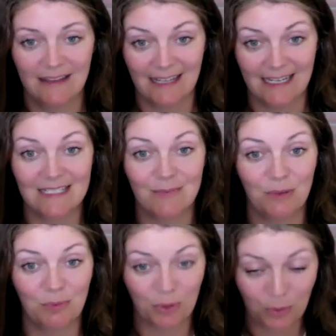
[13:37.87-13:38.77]
that has
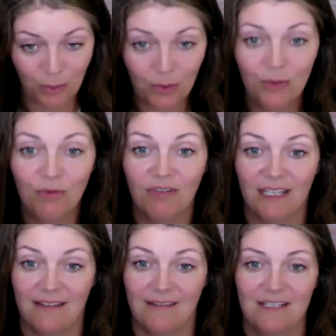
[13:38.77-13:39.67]
been
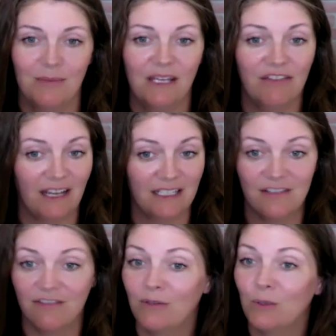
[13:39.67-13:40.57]
proven to be
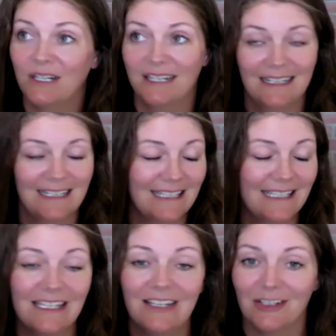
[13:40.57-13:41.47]
effective for
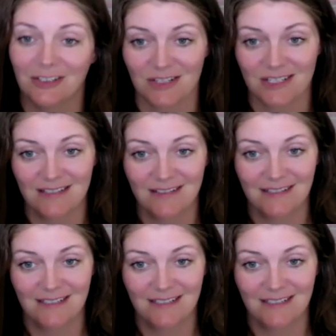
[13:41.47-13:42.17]
years.